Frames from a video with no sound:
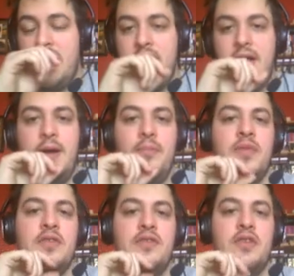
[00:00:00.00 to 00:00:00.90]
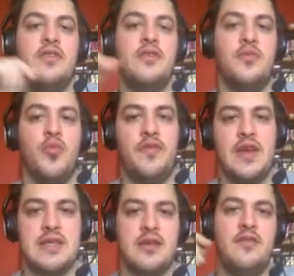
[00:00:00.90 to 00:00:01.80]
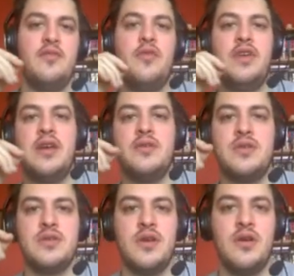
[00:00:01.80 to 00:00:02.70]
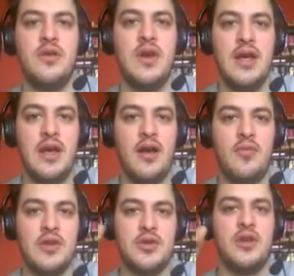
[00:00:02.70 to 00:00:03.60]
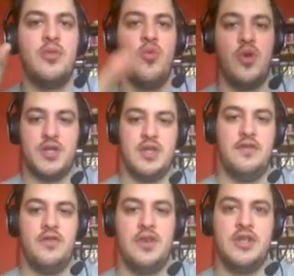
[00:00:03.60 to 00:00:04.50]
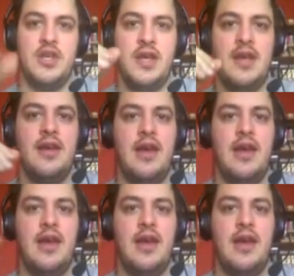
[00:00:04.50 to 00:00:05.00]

Um, I decided to do some more FaceTime for my videos, so I'm literally going to be watching the footage here,